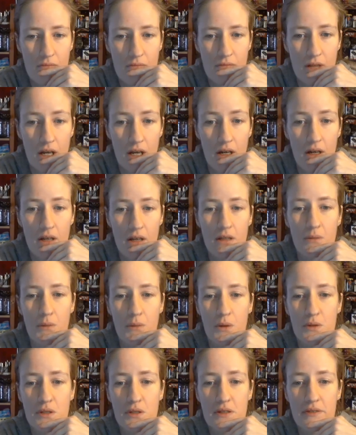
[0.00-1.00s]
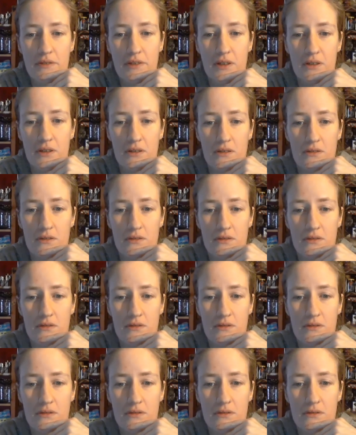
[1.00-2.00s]
the most difficult
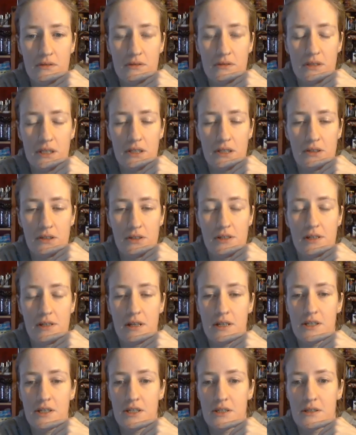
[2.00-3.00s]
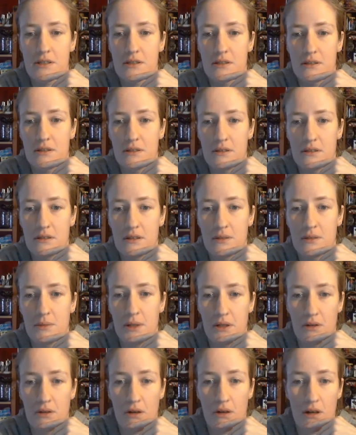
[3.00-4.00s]
intersection to be
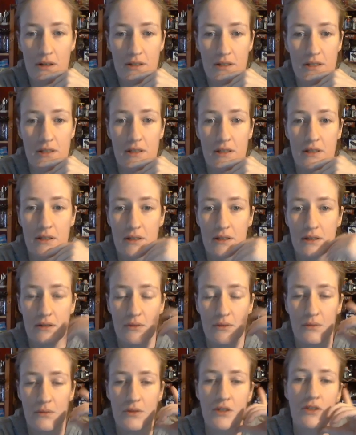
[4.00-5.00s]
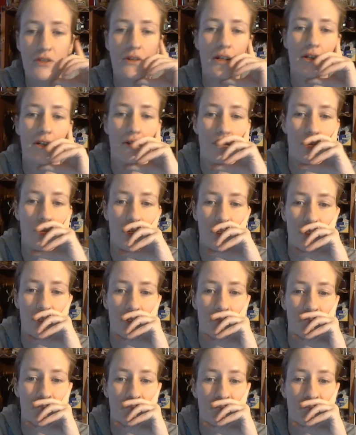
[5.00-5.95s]
crossed, he was trying to cross it.